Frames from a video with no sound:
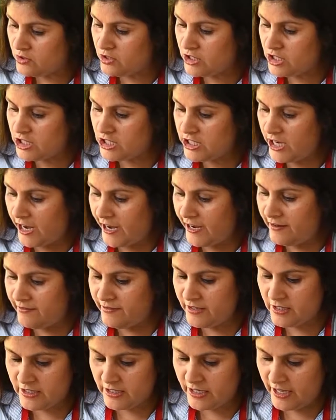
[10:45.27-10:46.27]
So the child
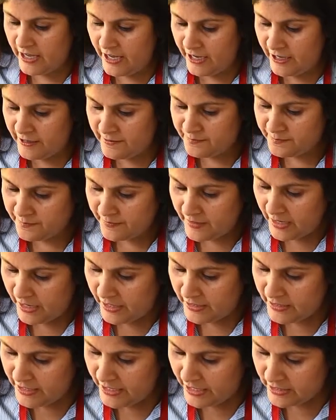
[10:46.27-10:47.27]
will take,
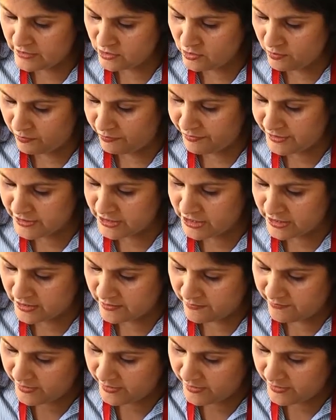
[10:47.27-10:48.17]
and he has to fidget